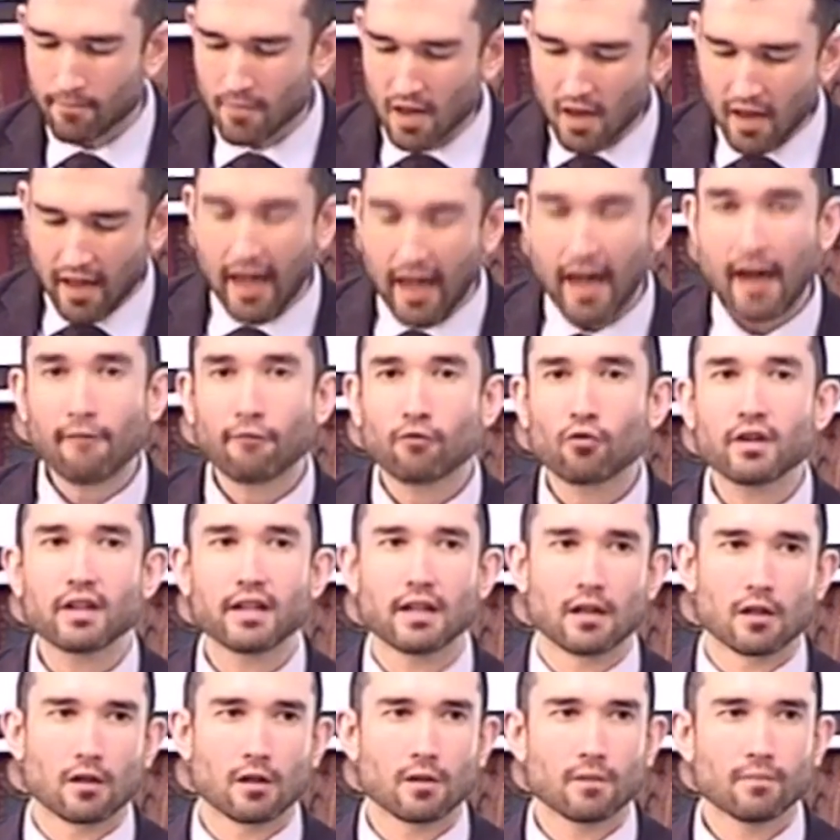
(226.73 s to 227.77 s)
every
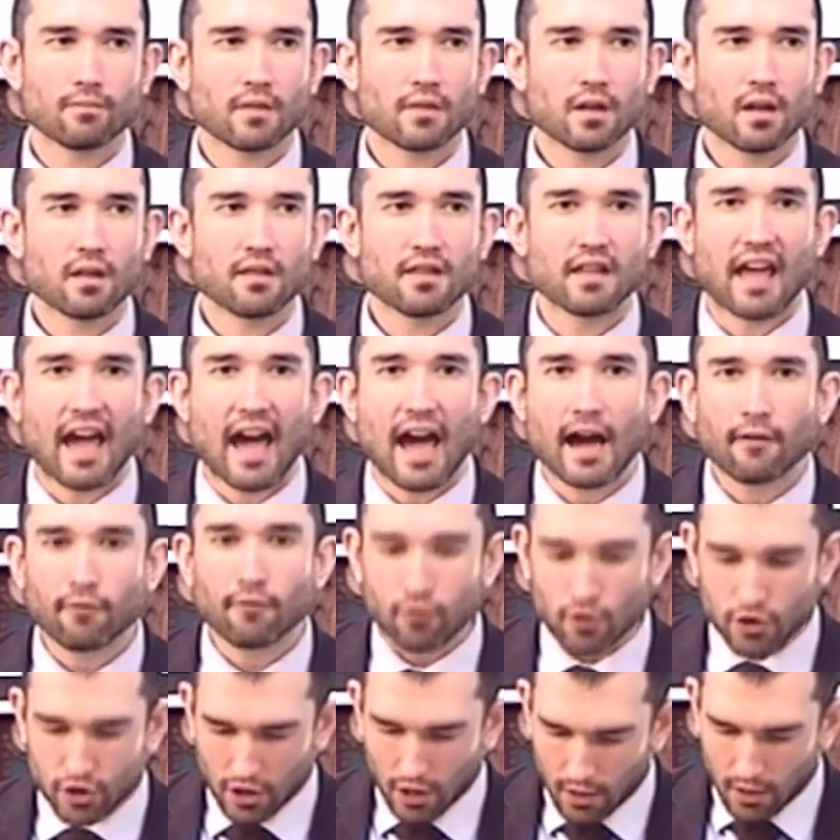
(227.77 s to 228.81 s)
year, the
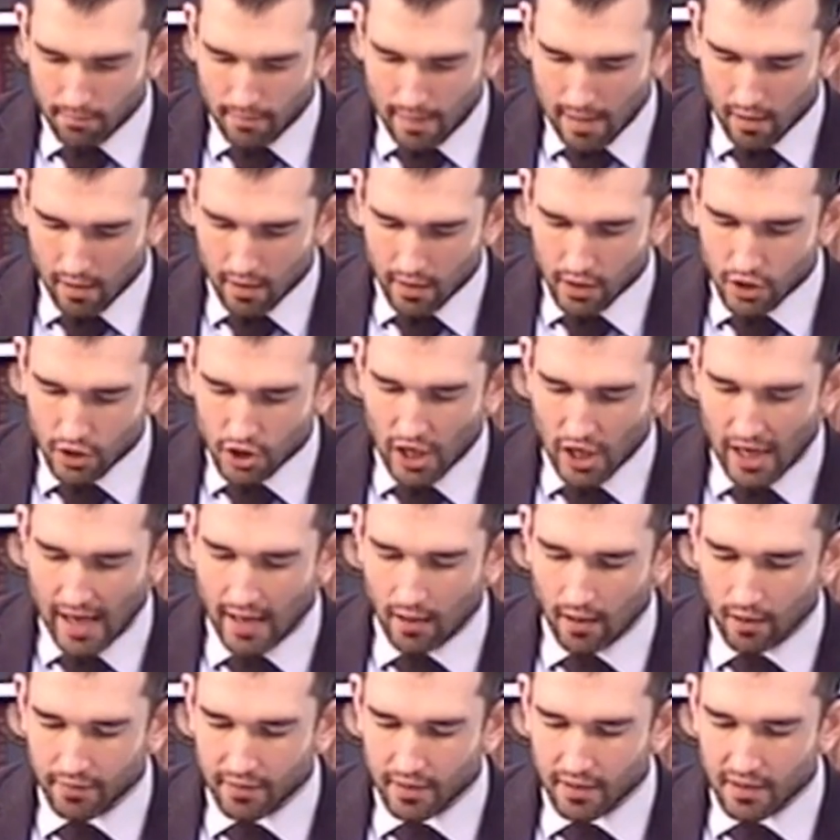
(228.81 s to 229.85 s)
average American
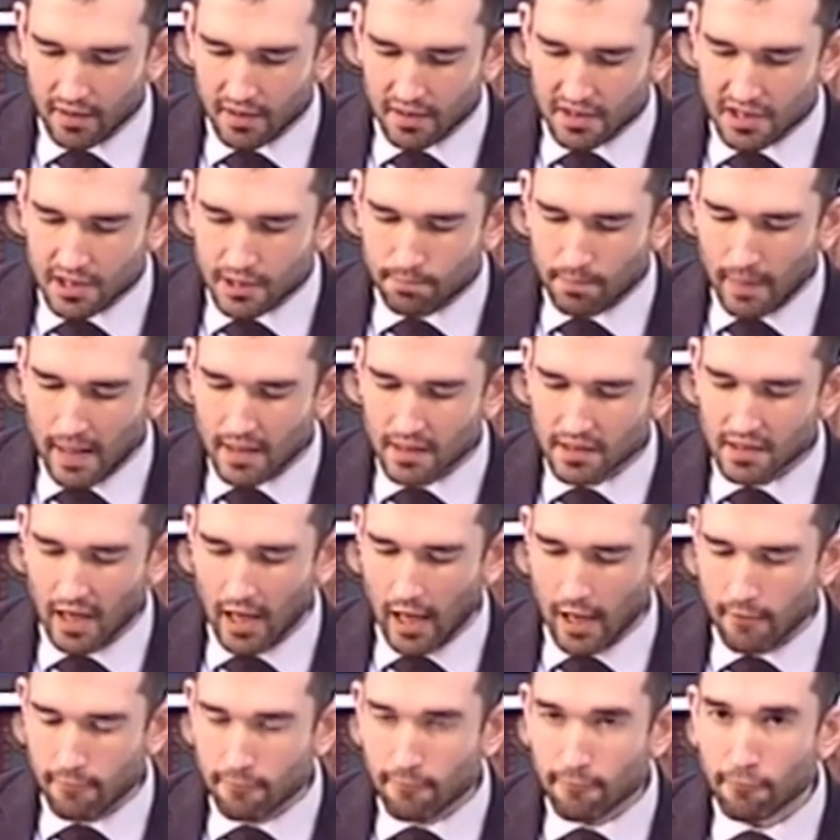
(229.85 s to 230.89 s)
child spends
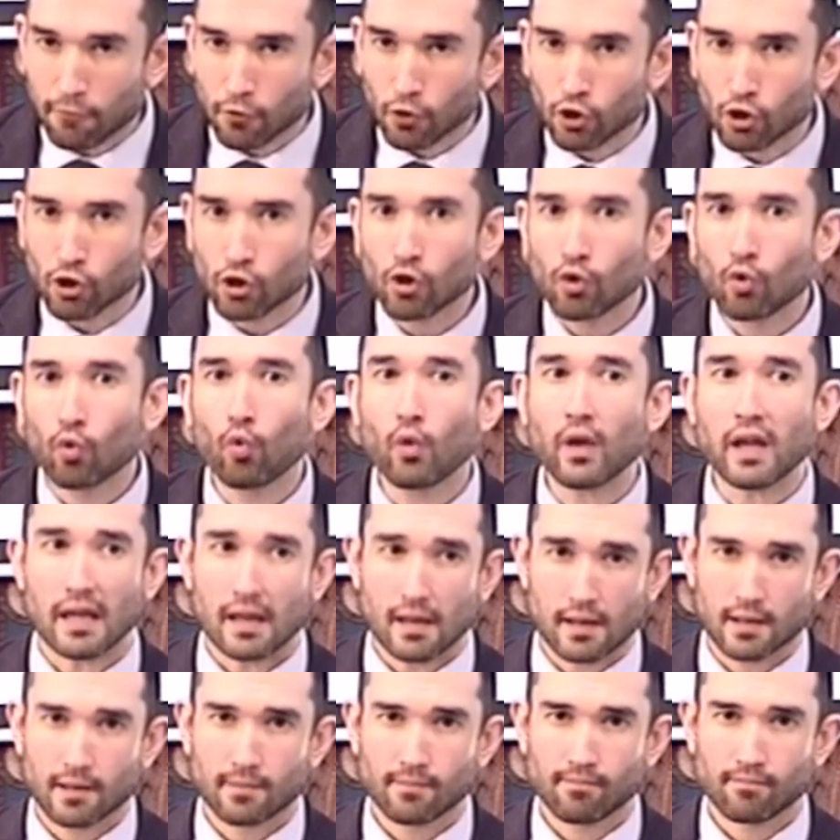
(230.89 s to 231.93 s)
a full
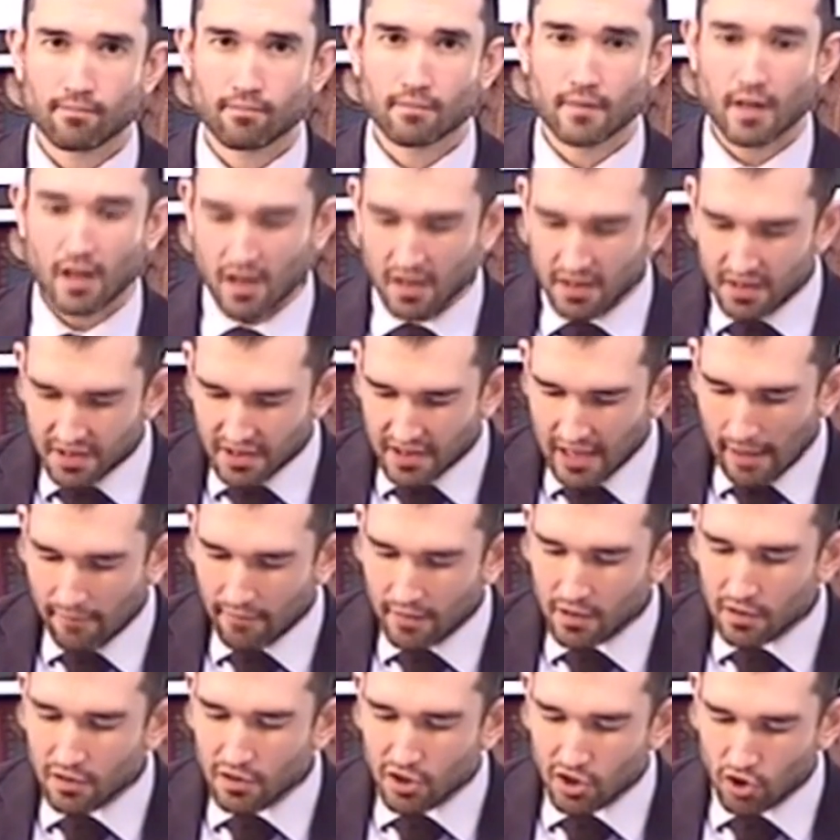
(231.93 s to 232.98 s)
week,
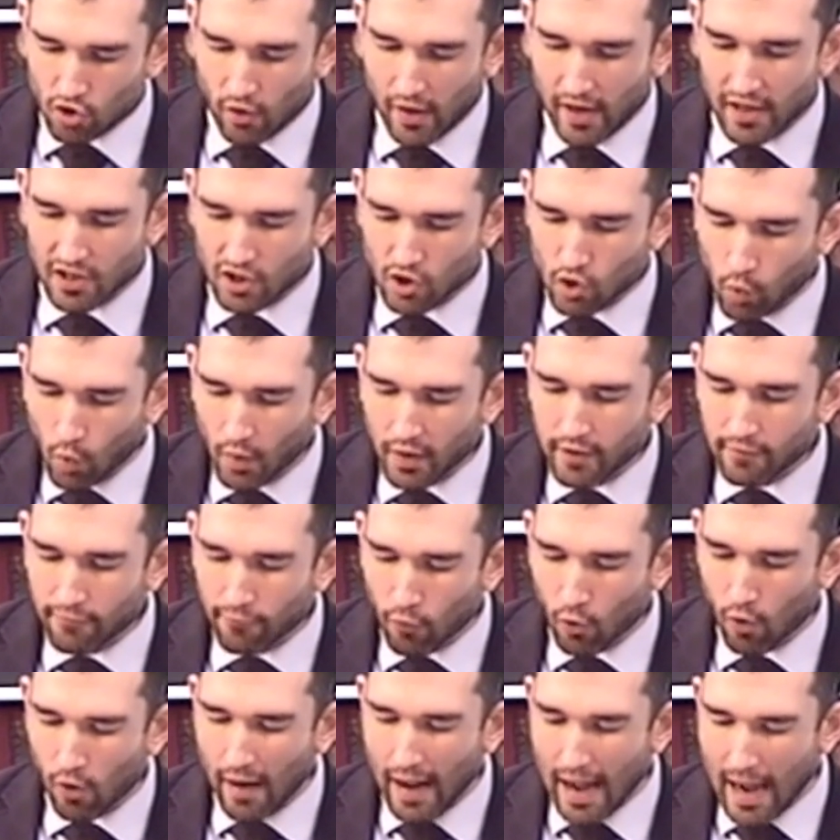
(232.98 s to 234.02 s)
7 straight
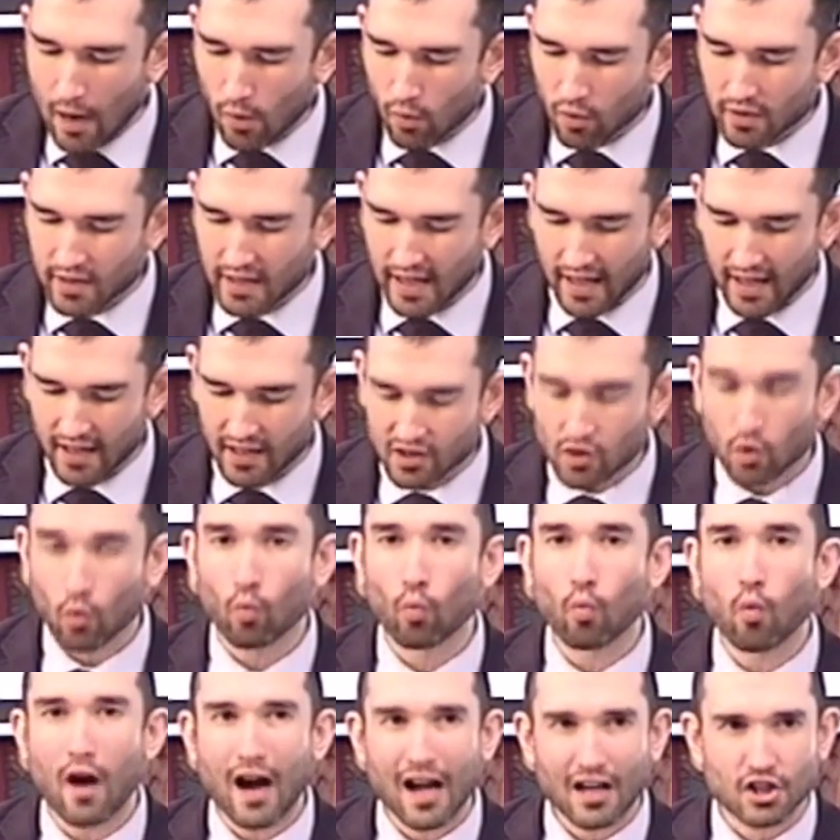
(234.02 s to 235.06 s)
24-hour days
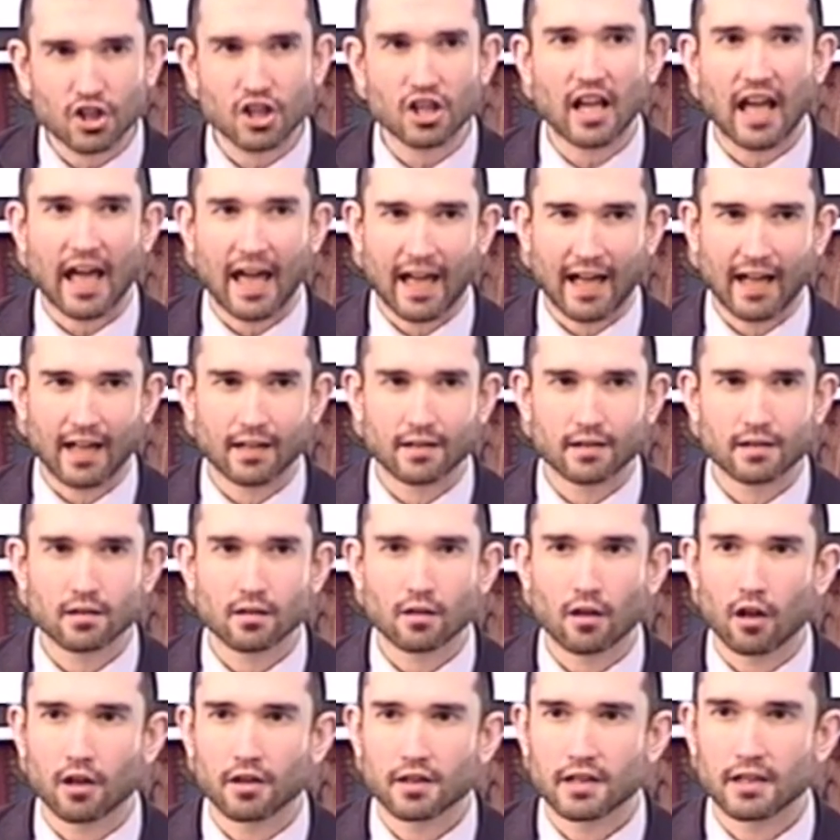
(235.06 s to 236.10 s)
watching ads
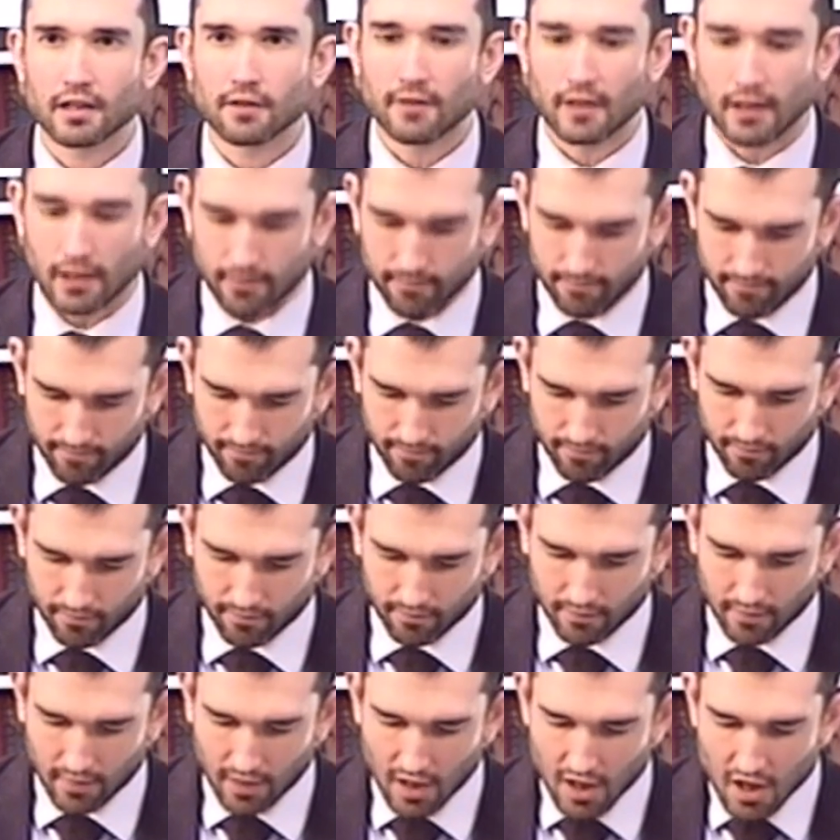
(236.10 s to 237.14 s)
on TV.
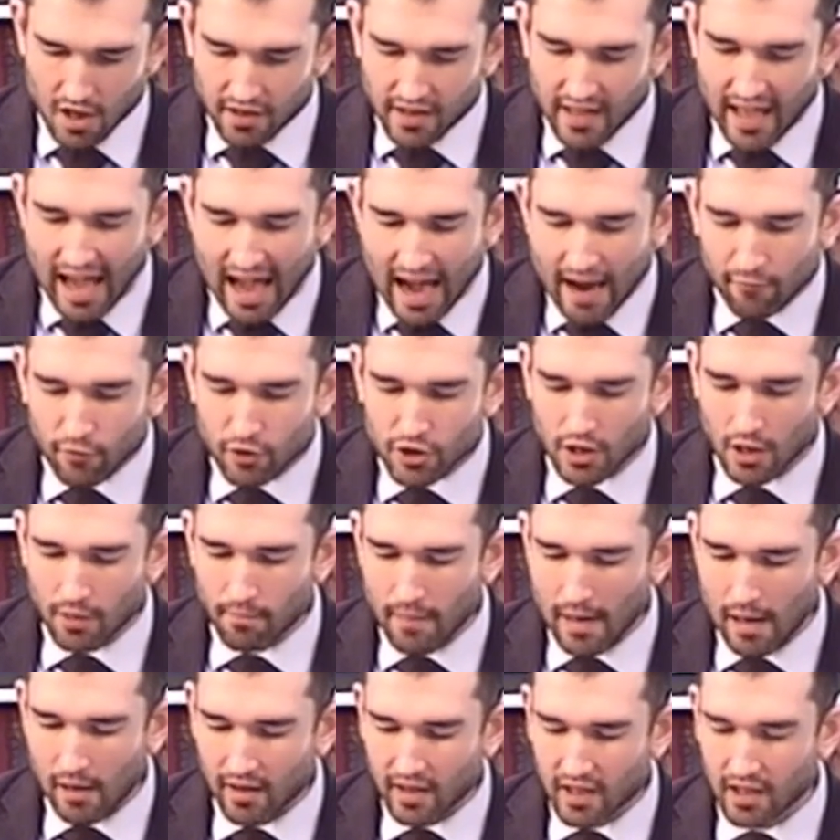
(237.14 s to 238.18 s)
The average
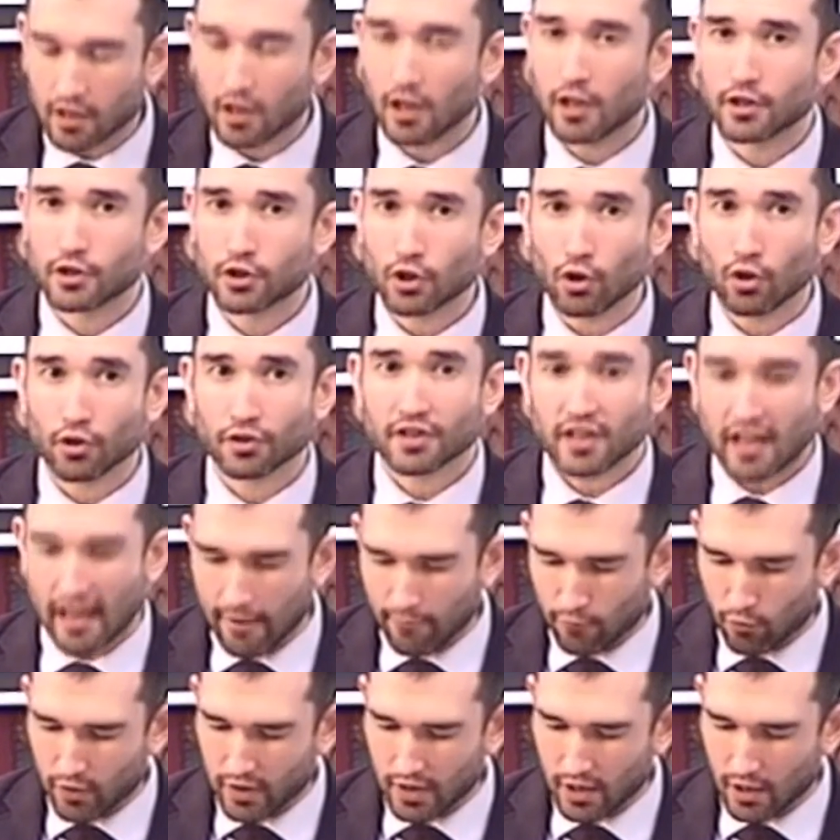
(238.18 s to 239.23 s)
American adult
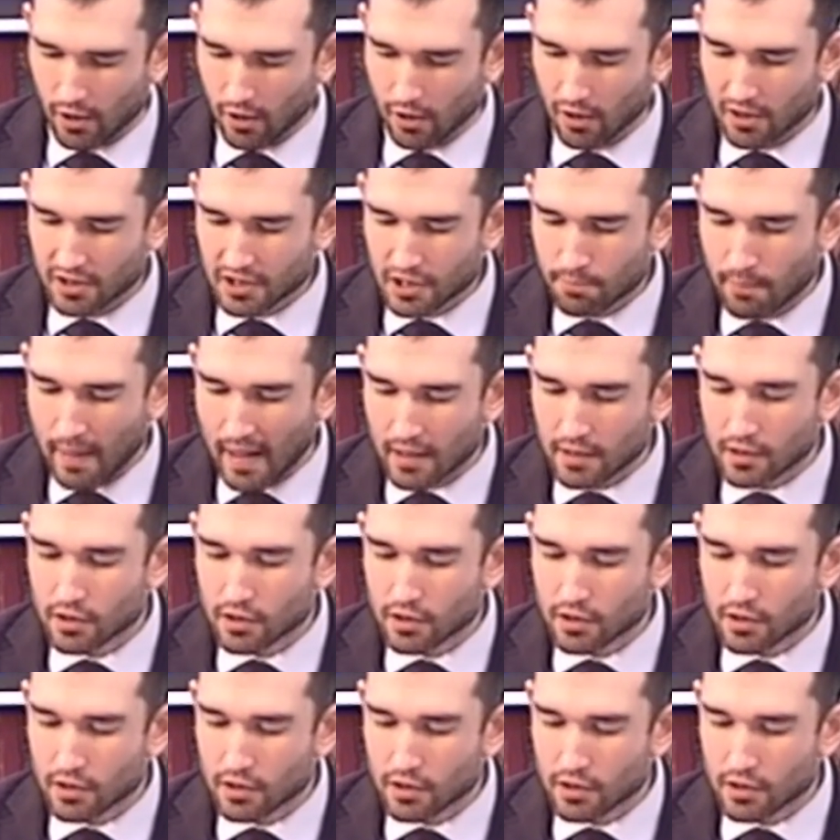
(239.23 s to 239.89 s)
every year spends